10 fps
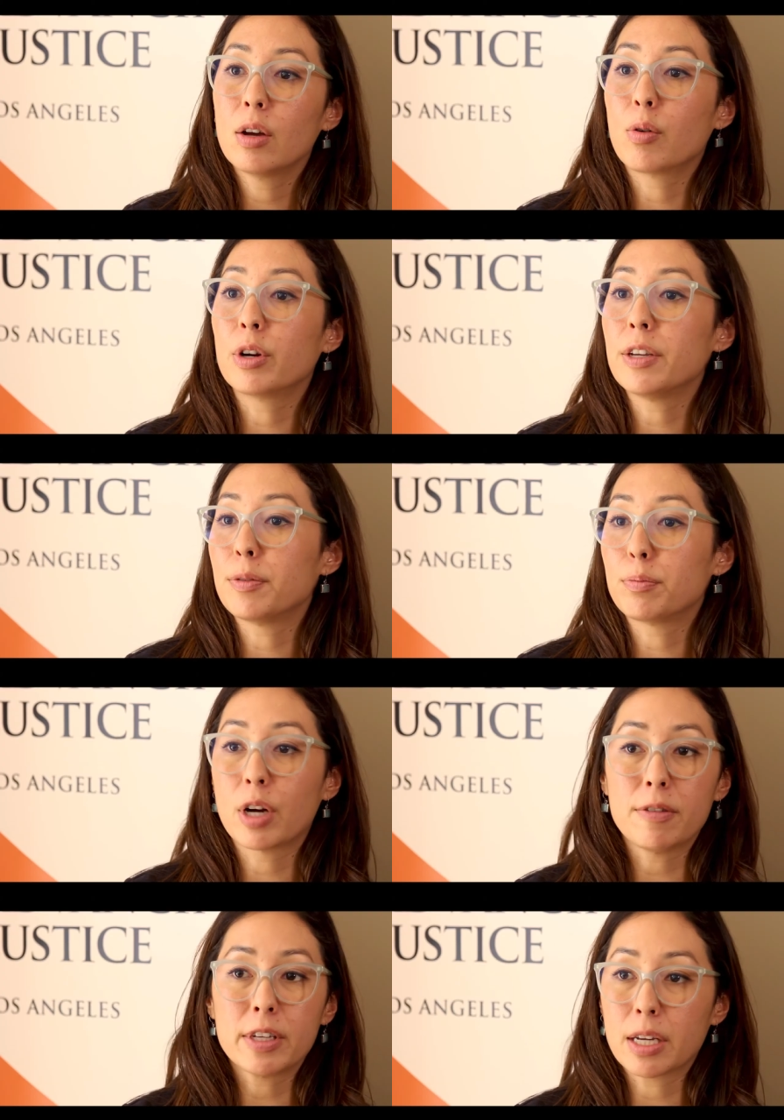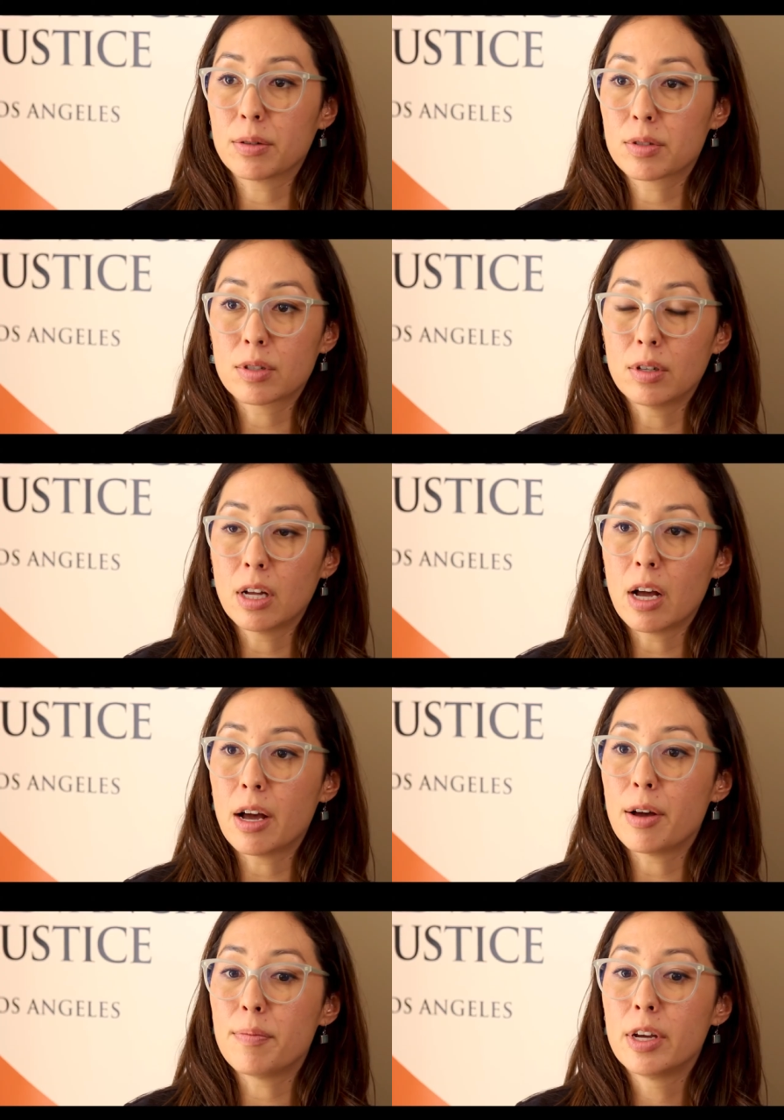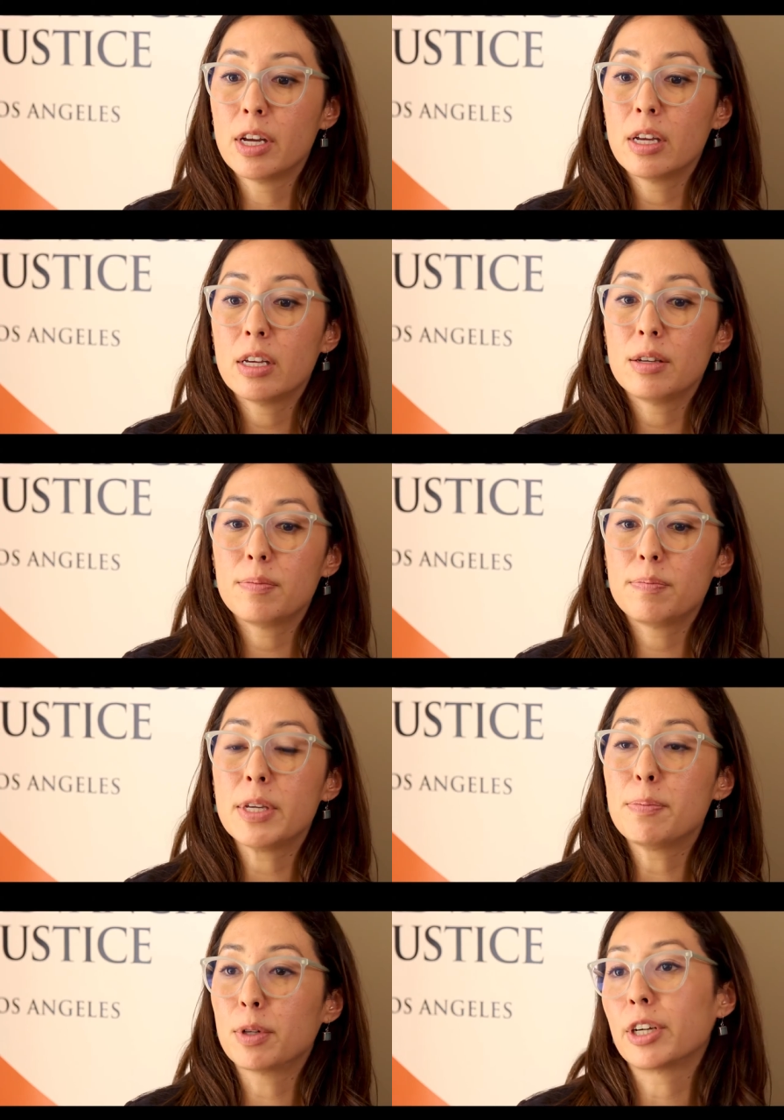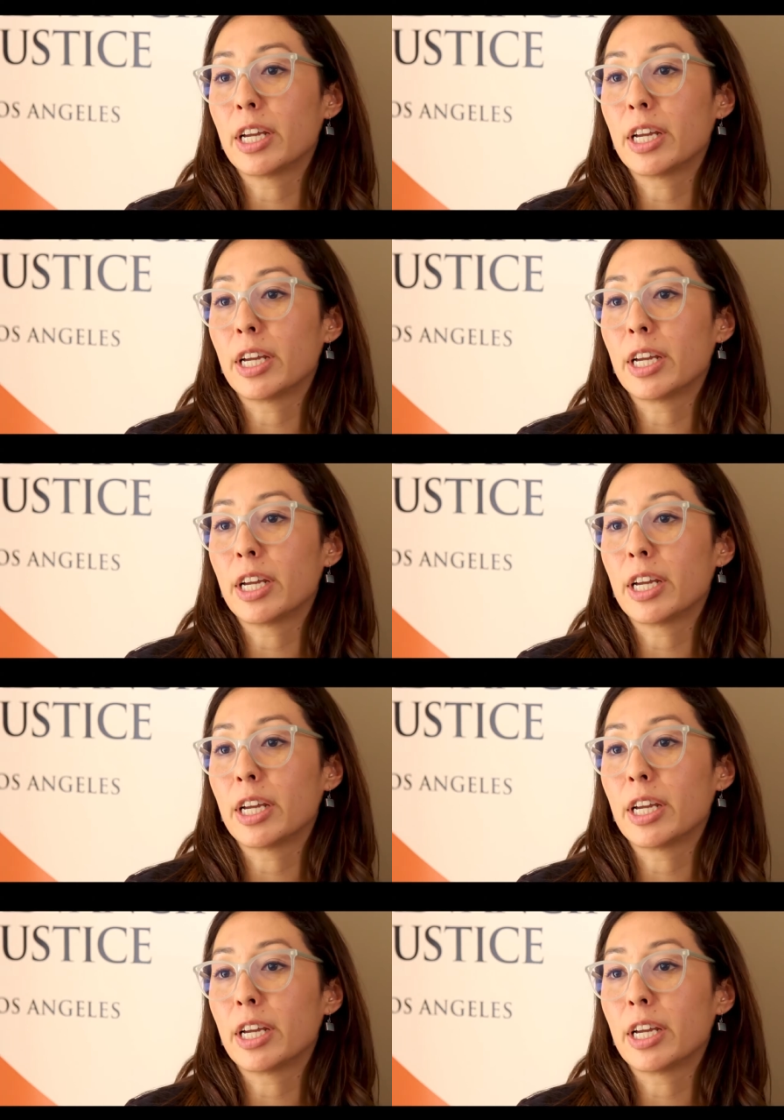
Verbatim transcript: or even private counsel. Um, people are